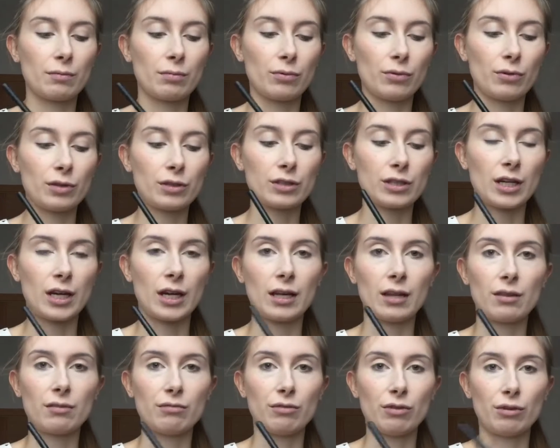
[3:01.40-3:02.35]
brushing
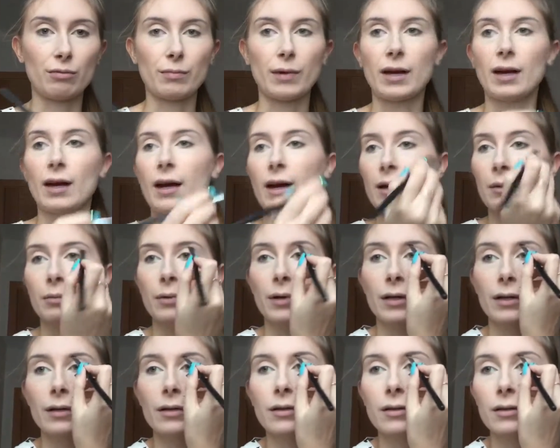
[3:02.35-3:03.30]
it through my
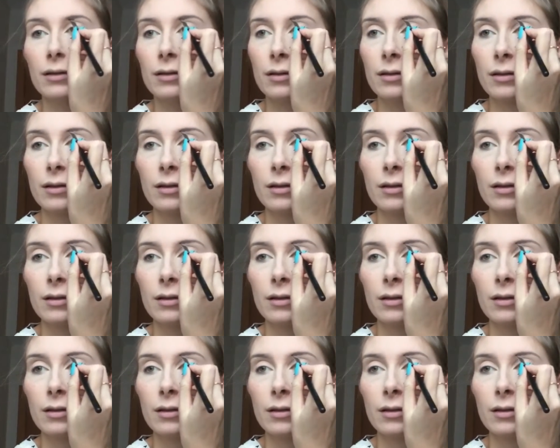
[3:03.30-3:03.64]
eyebrows.